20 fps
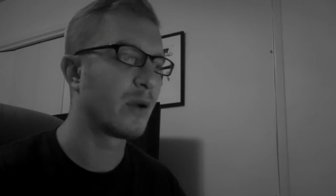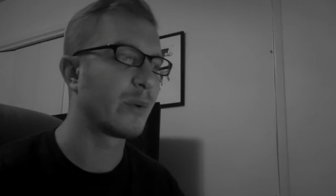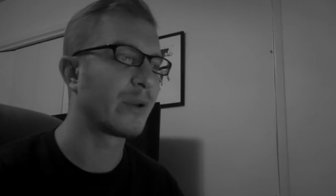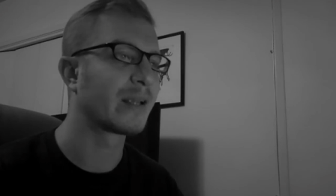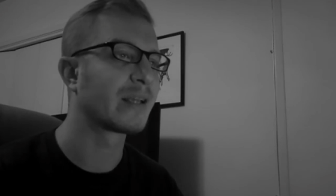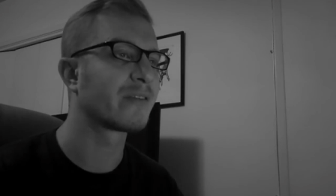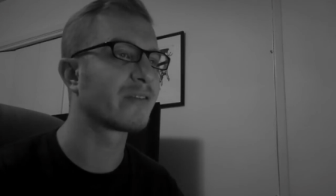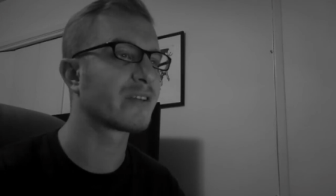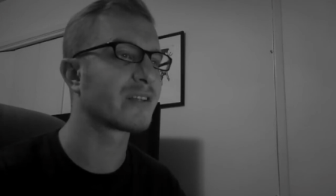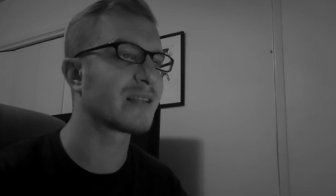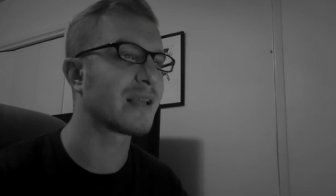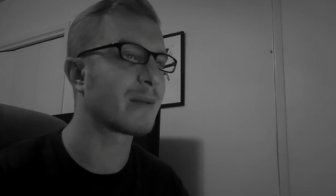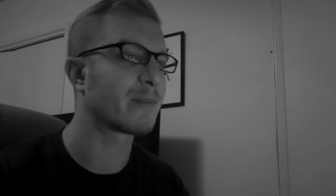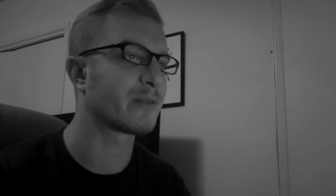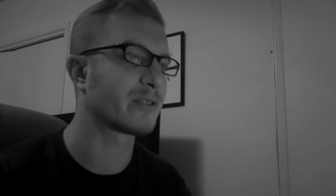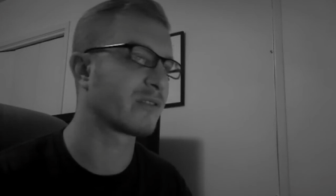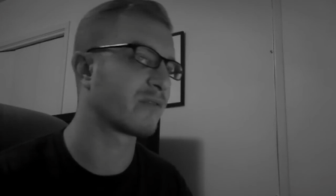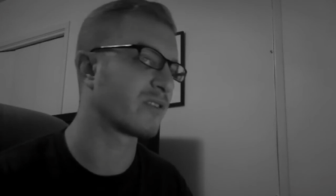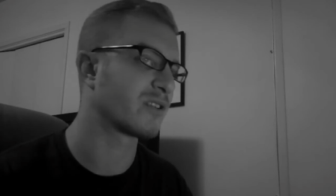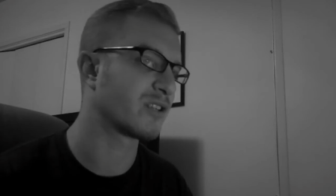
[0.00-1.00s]
We can give
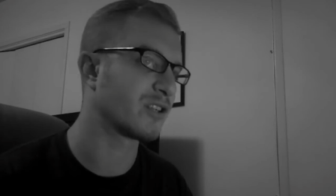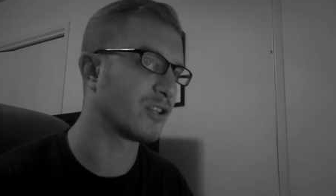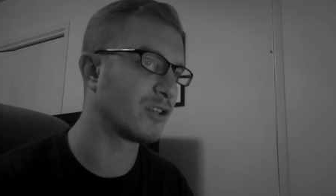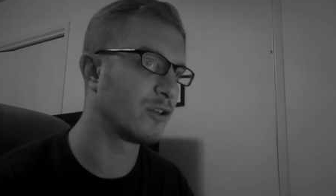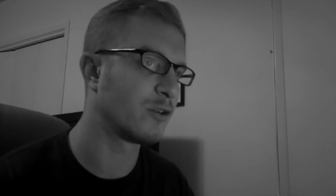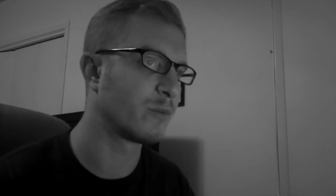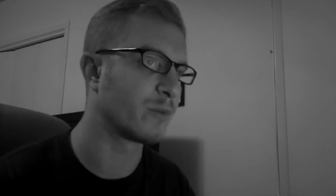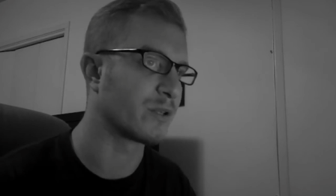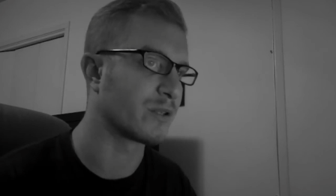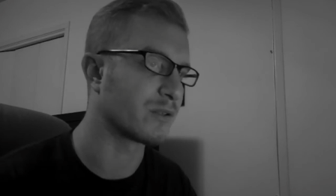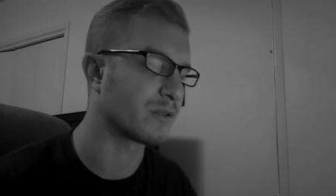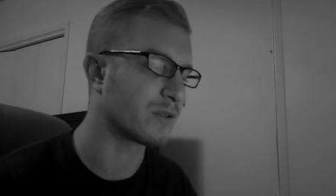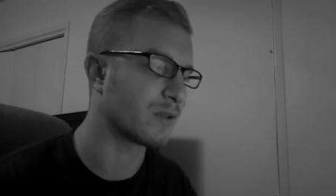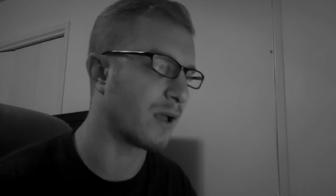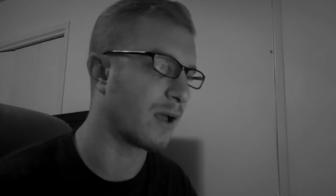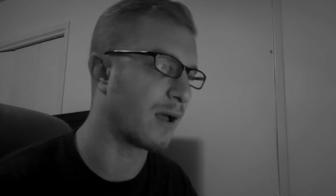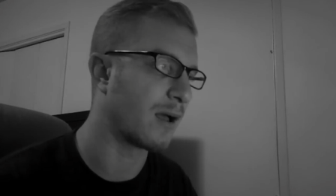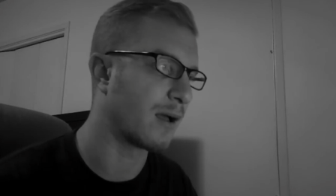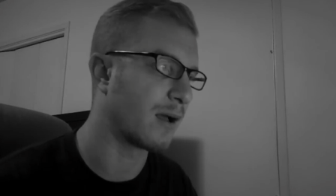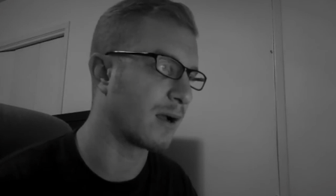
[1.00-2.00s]
examples of this in
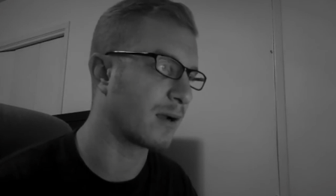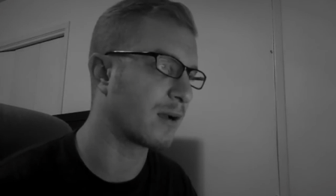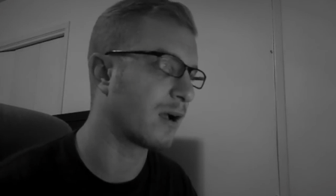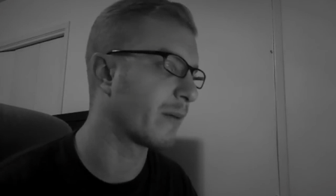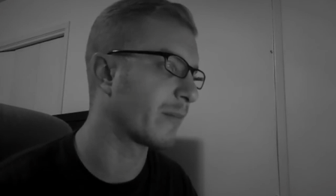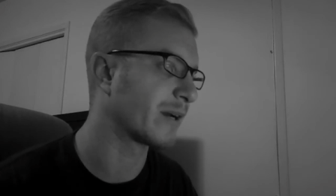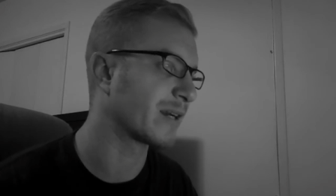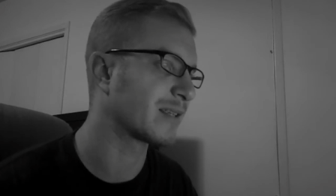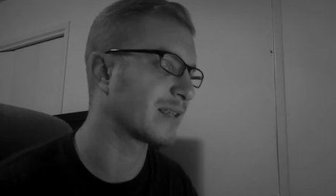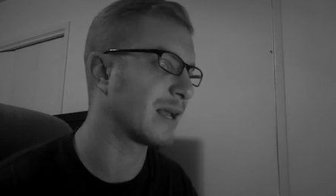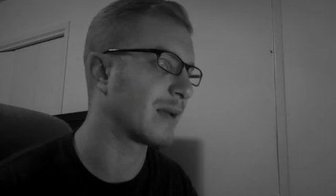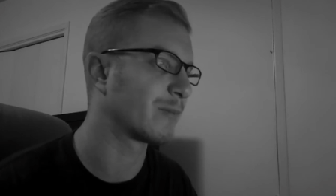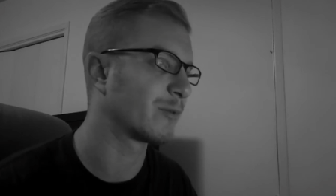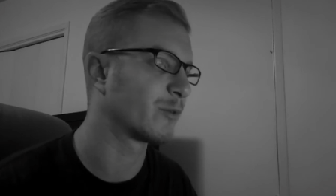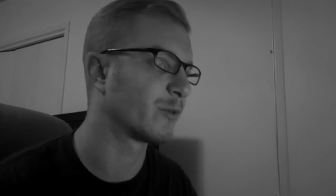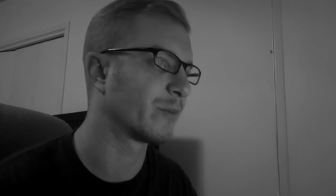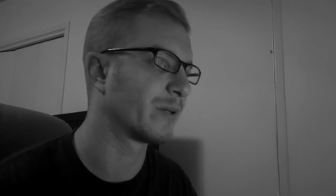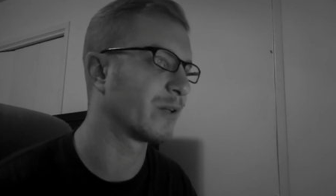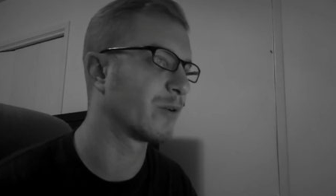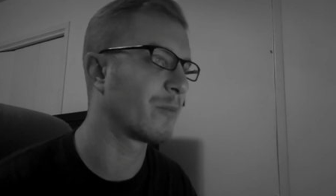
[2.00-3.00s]
humans. Uh, a common
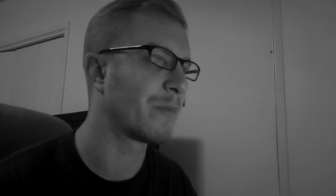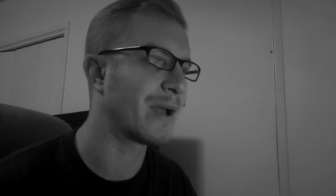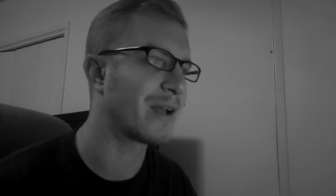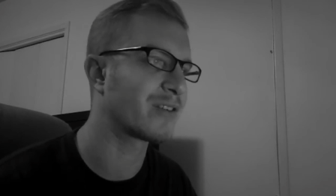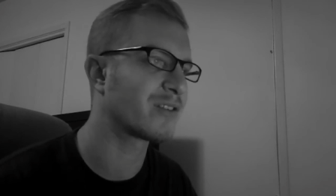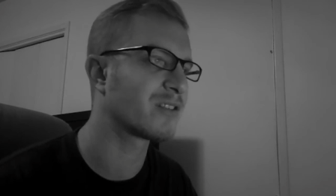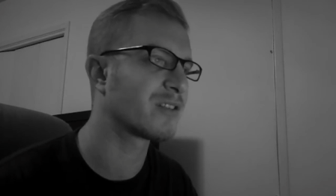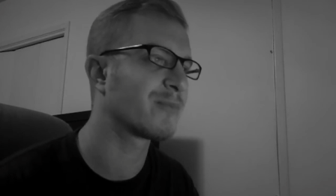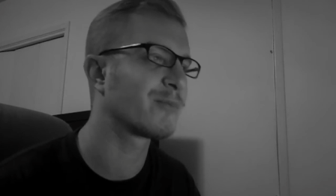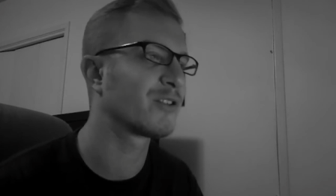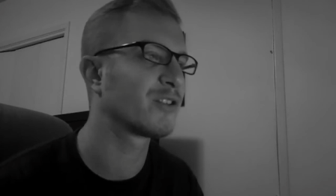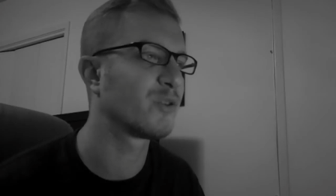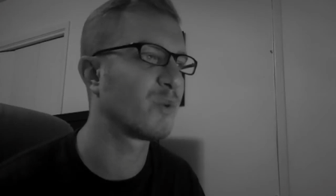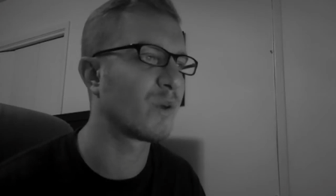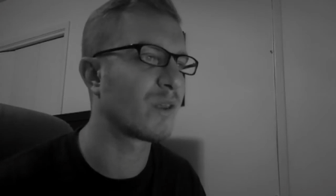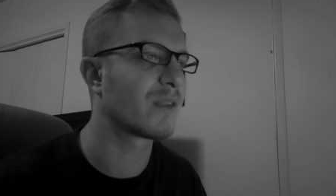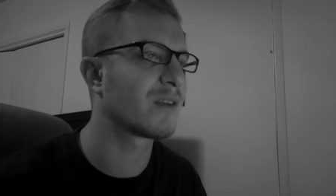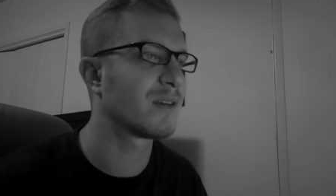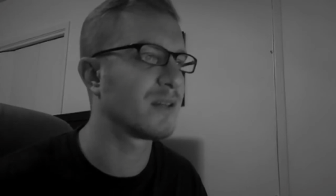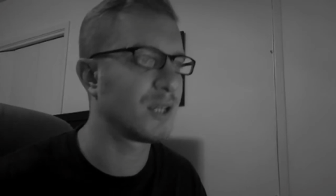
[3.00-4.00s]
example would be to imagine someone
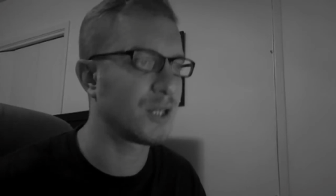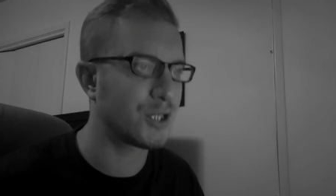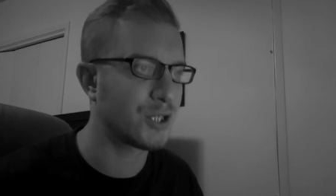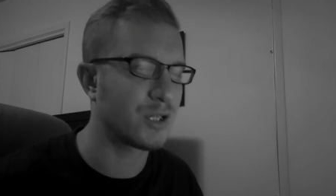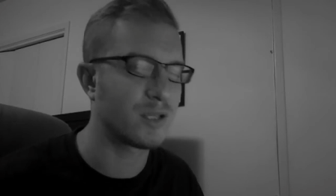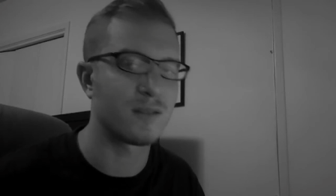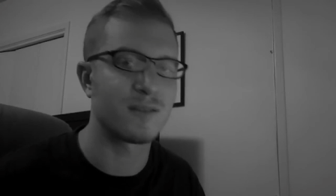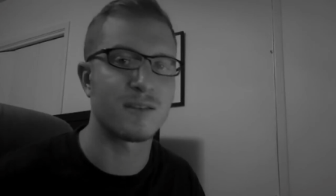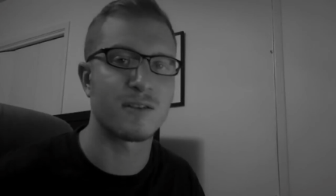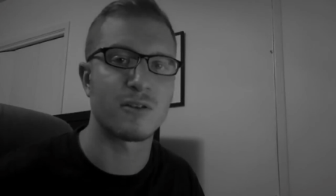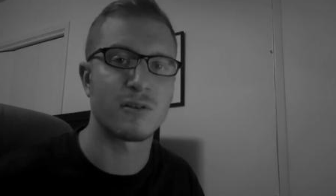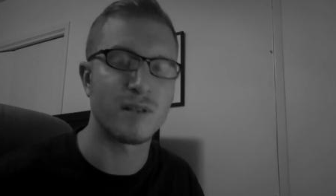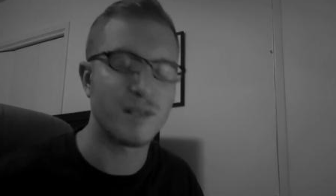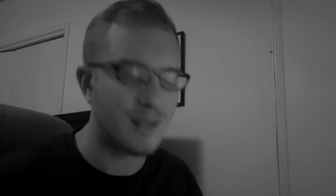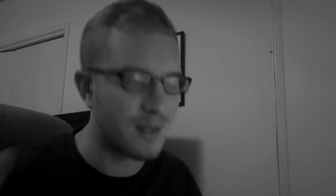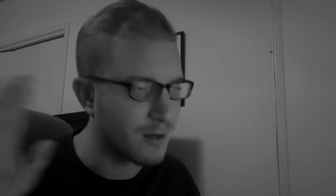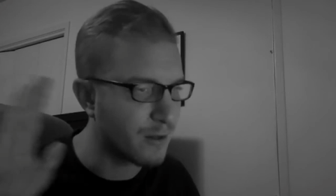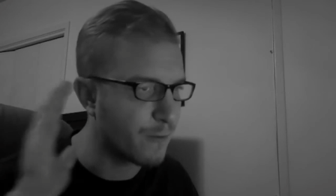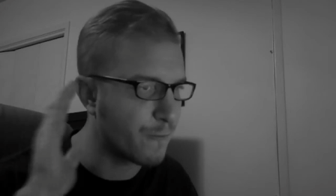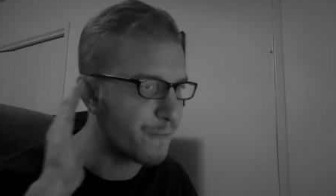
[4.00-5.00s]
doing the dishes and they're
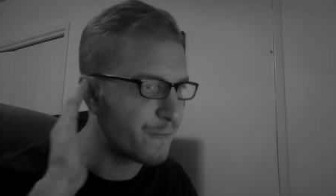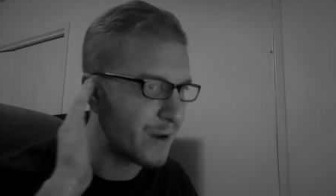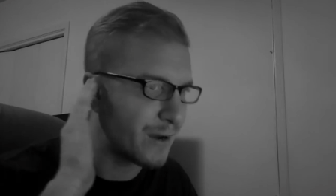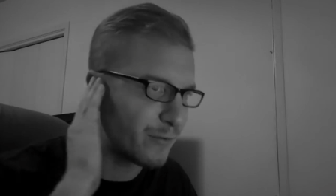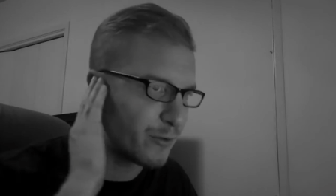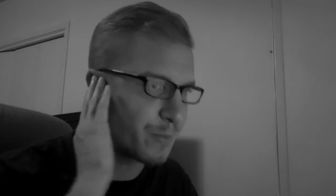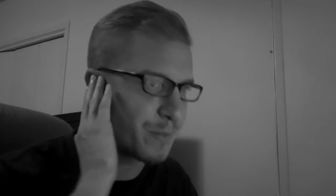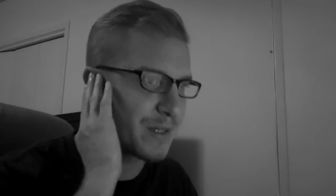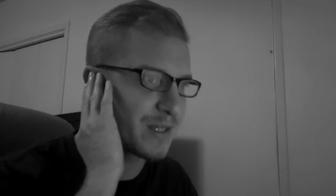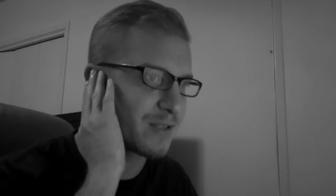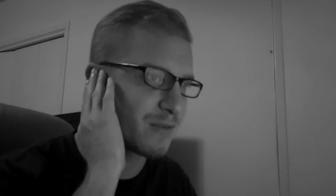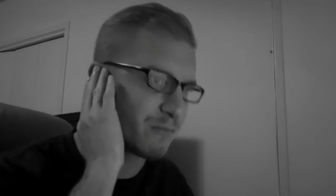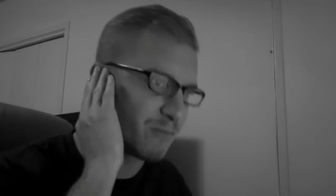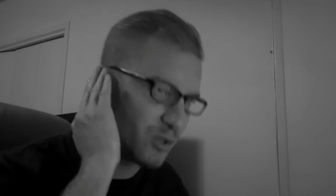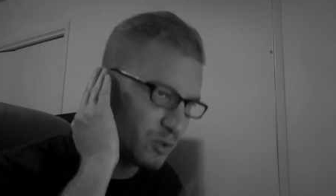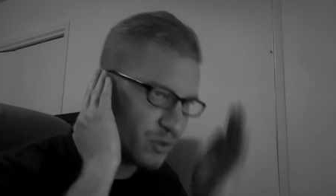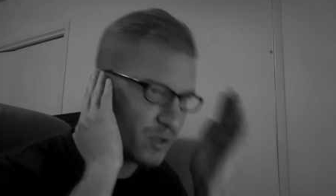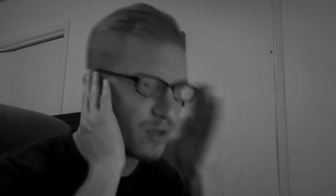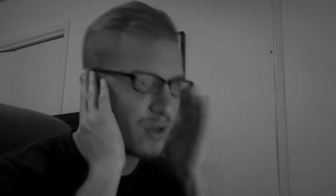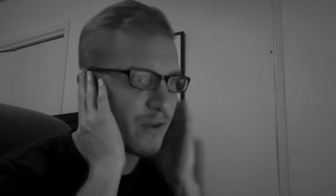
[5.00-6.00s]
listening to their favorite piece of
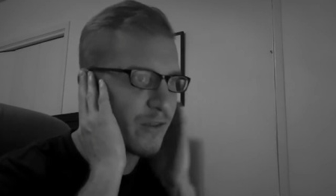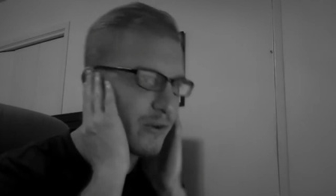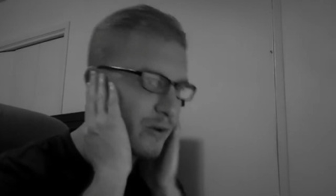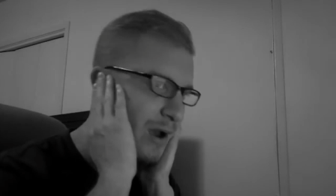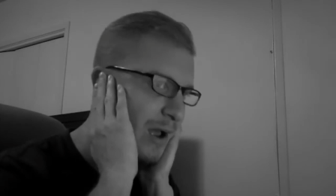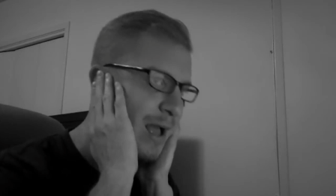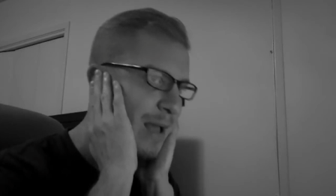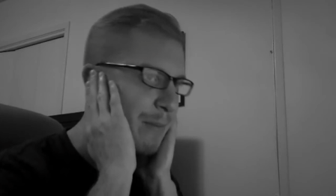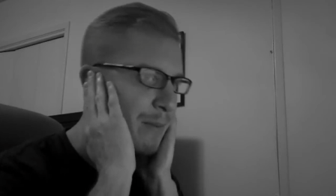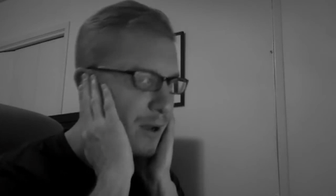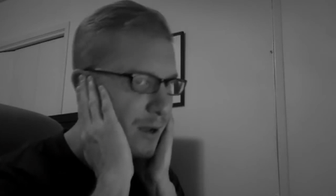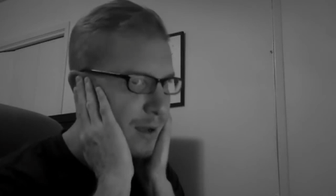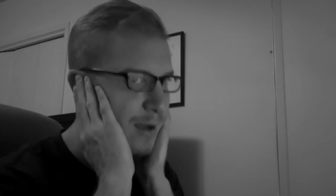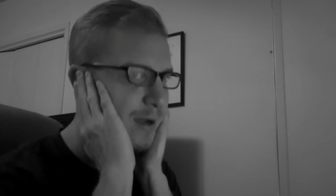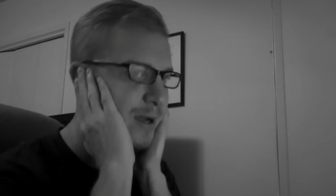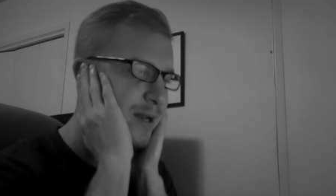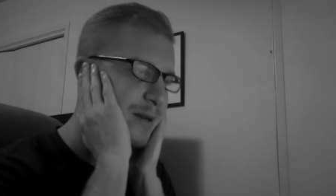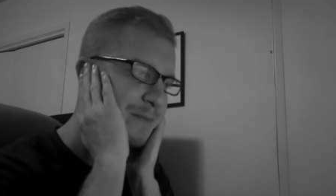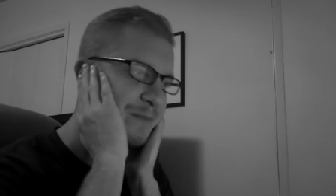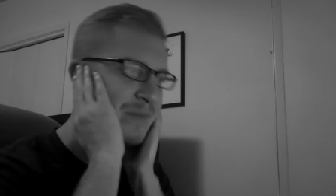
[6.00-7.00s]
music on their
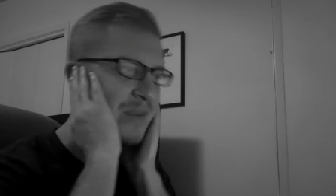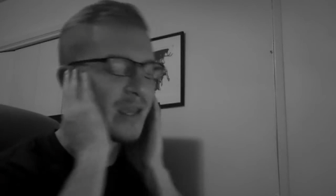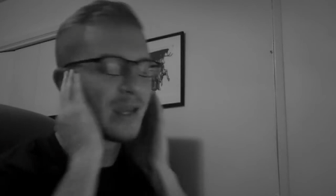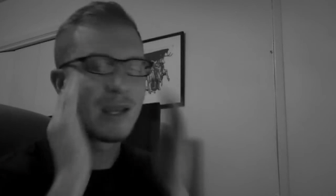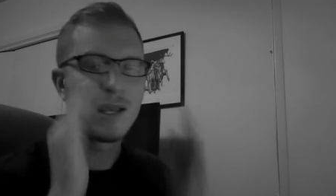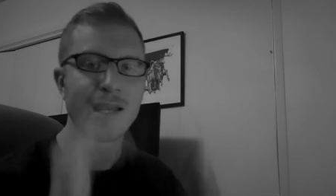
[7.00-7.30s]
iPod, and